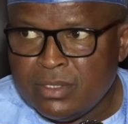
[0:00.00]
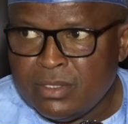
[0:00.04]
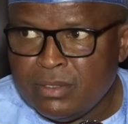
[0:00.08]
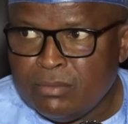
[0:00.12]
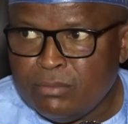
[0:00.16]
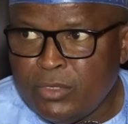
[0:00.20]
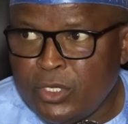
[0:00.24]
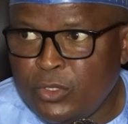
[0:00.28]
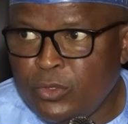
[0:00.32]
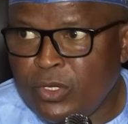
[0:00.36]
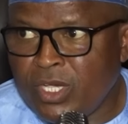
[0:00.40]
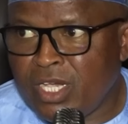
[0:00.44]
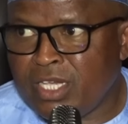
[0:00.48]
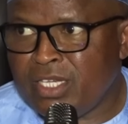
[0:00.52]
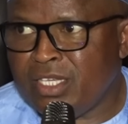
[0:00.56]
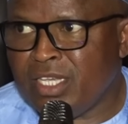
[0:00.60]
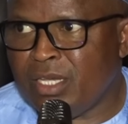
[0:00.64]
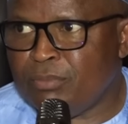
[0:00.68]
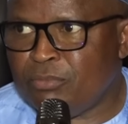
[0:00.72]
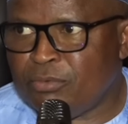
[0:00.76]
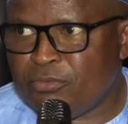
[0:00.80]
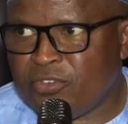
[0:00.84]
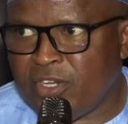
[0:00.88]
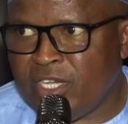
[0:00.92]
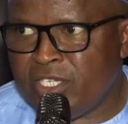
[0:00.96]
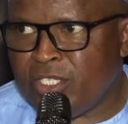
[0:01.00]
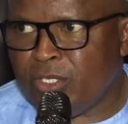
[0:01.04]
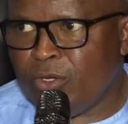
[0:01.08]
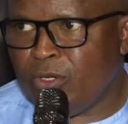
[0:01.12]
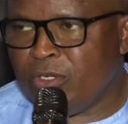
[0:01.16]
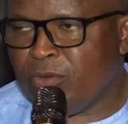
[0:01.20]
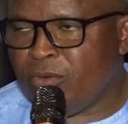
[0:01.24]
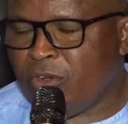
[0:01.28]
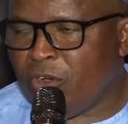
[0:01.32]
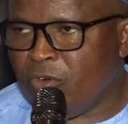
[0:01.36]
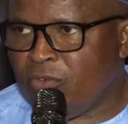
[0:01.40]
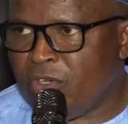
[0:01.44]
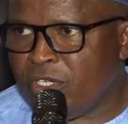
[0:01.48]
But you are here fighting
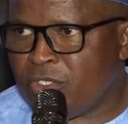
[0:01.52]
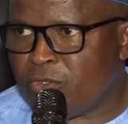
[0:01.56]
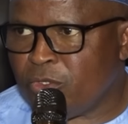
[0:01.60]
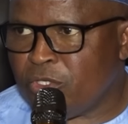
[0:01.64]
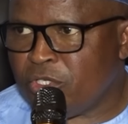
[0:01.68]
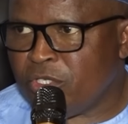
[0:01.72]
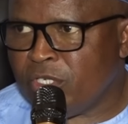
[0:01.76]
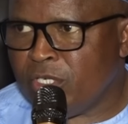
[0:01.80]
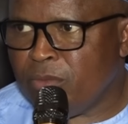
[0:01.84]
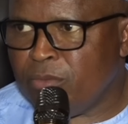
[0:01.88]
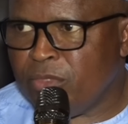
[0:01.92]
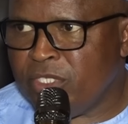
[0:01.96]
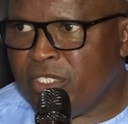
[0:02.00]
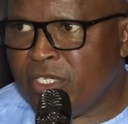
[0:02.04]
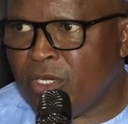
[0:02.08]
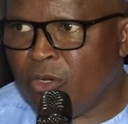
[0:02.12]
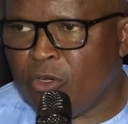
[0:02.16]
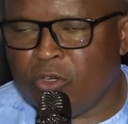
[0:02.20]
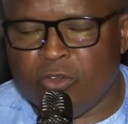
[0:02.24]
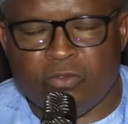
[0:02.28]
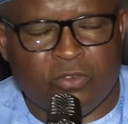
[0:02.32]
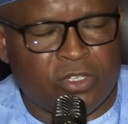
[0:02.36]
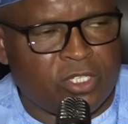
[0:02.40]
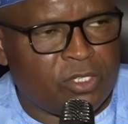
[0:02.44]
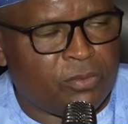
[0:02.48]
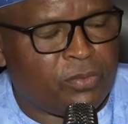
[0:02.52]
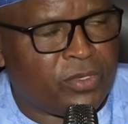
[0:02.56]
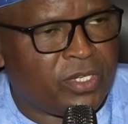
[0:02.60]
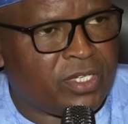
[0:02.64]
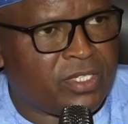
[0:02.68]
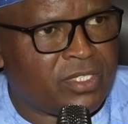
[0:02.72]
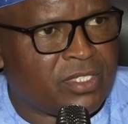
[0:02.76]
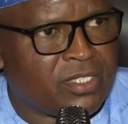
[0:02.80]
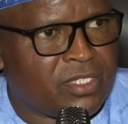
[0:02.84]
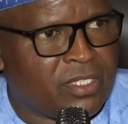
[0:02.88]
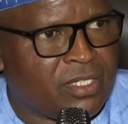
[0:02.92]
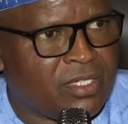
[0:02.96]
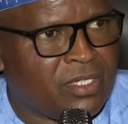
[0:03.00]
over social media all over the
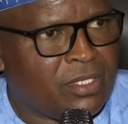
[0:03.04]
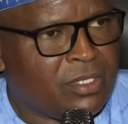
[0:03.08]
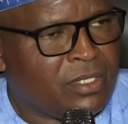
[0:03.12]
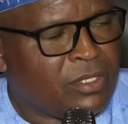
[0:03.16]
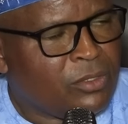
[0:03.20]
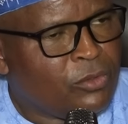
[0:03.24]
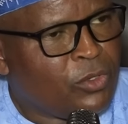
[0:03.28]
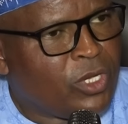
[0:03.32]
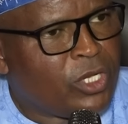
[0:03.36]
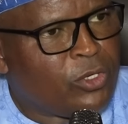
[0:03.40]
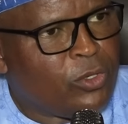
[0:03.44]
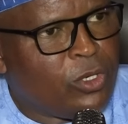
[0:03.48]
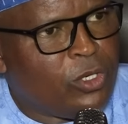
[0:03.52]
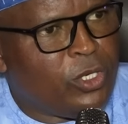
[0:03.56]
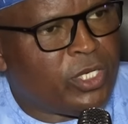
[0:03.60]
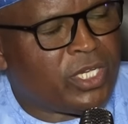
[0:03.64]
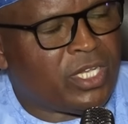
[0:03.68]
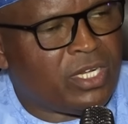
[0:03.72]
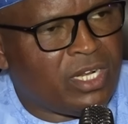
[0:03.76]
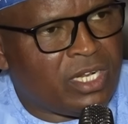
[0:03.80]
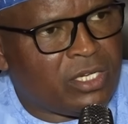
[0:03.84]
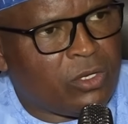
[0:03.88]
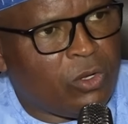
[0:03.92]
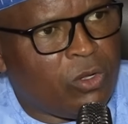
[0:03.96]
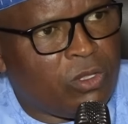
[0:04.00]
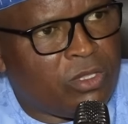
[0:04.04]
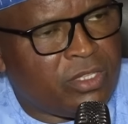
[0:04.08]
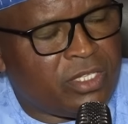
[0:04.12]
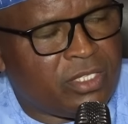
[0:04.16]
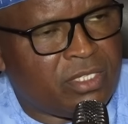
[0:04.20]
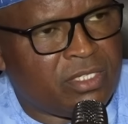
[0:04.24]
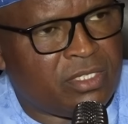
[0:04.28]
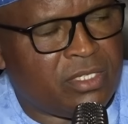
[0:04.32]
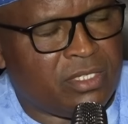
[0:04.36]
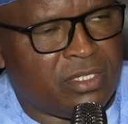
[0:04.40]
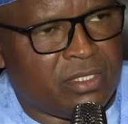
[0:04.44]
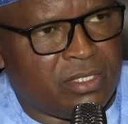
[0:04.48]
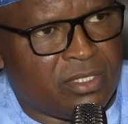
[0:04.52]
place. You are not looking at all these
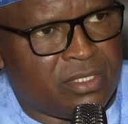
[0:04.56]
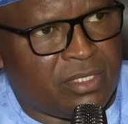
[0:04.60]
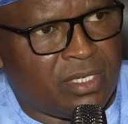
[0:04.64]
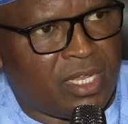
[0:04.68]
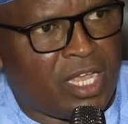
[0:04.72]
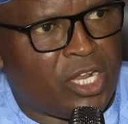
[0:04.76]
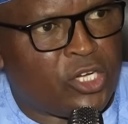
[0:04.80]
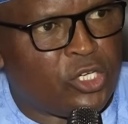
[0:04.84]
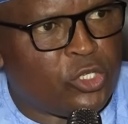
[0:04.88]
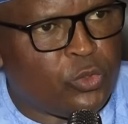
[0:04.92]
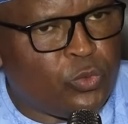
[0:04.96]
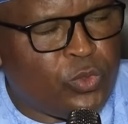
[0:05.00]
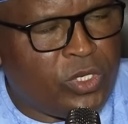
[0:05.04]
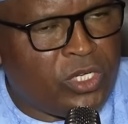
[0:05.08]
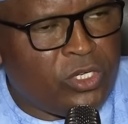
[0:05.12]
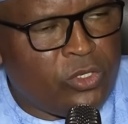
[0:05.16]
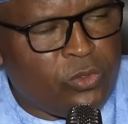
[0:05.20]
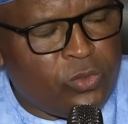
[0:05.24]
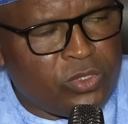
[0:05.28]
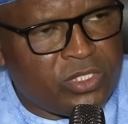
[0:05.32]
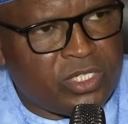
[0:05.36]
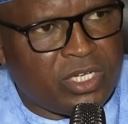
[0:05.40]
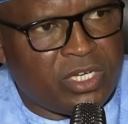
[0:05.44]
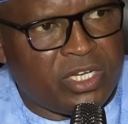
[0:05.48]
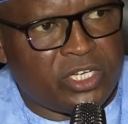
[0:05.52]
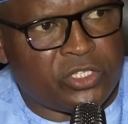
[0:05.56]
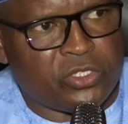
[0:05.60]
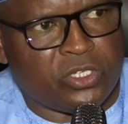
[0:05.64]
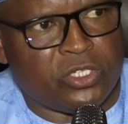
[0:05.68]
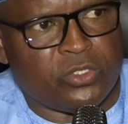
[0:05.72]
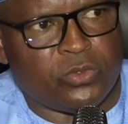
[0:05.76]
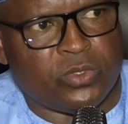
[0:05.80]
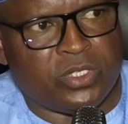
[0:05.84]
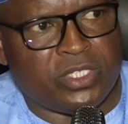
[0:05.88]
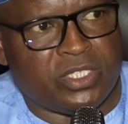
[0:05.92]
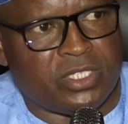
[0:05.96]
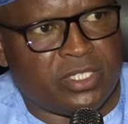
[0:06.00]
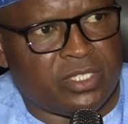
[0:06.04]
things. How did we lose the election
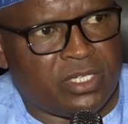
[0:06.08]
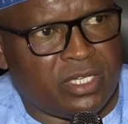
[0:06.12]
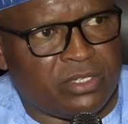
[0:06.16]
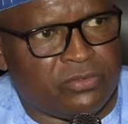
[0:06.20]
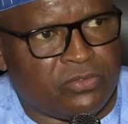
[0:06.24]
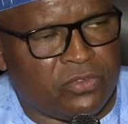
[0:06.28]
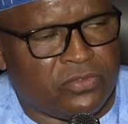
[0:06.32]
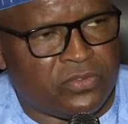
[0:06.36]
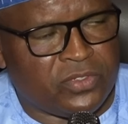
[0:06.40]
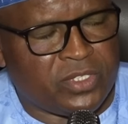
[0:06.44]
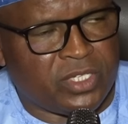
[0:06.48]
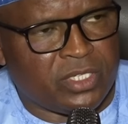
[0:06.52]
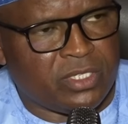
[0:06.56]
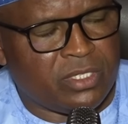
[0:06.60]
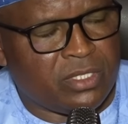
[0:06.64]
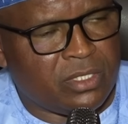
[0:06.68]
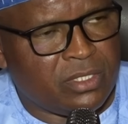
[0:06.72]
in 2015?